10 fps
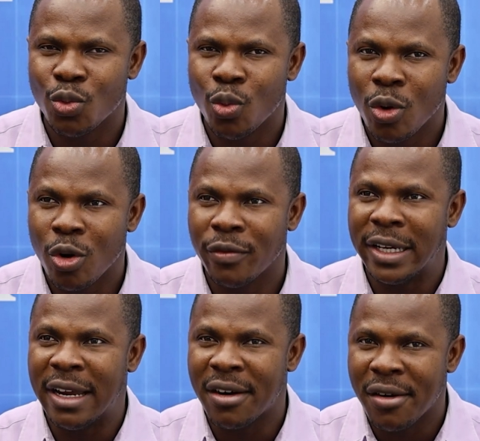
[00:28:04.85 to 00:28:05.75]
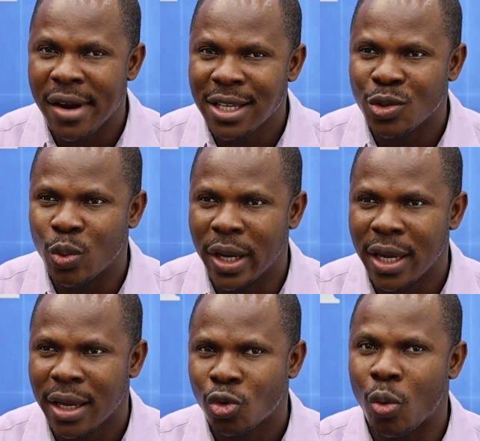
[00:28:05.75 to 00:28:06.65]
one of the great ways
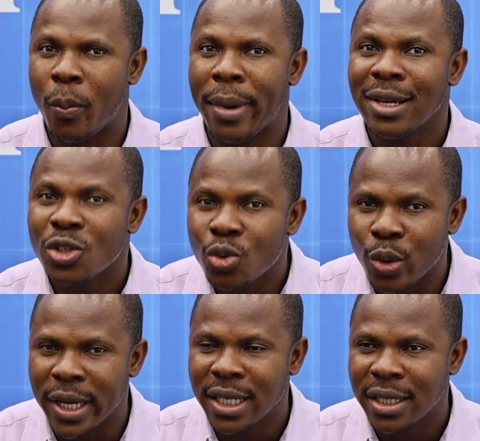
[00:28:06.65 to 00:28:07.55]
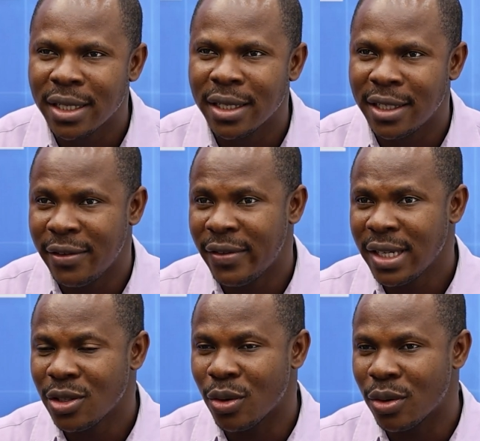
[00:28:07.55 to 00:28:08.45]
to persuade the
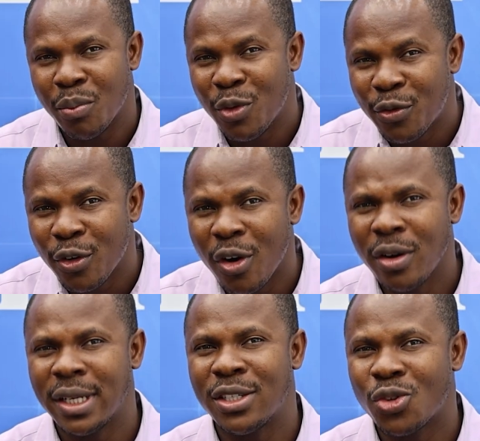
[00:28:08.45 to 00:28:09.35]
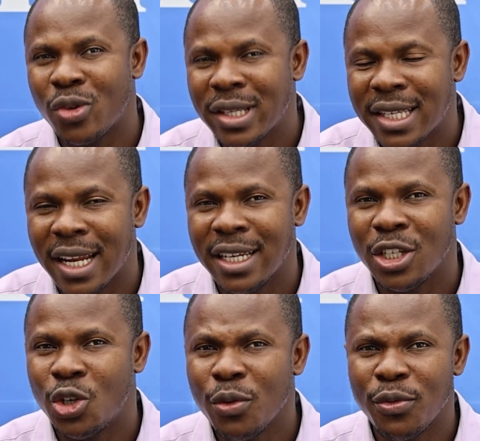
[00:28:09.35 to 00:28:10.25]
investor. Before the storytelling,
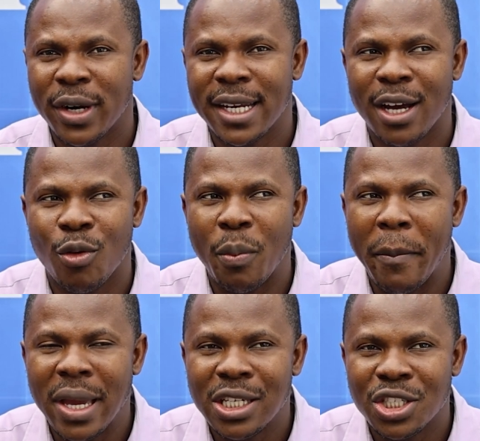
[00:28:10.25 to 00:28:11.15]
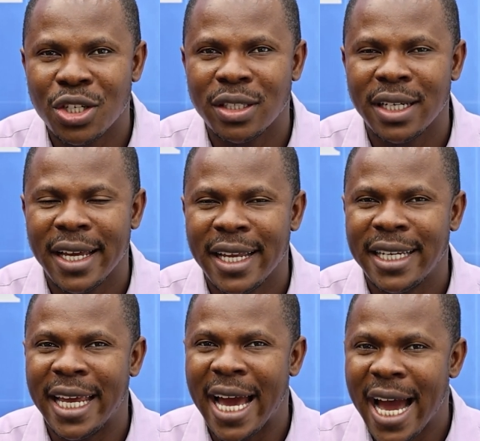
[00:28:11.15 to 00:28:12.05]
don't forget that we mentioned
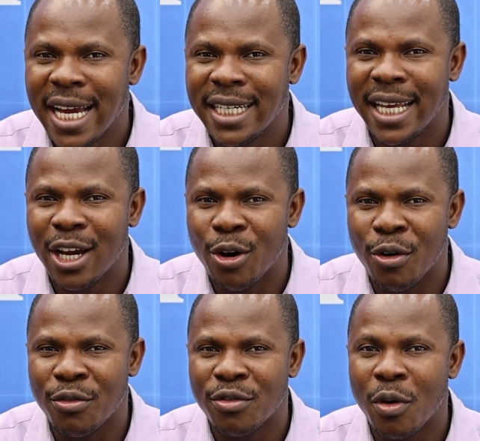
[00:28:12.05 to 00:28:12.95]
the idea of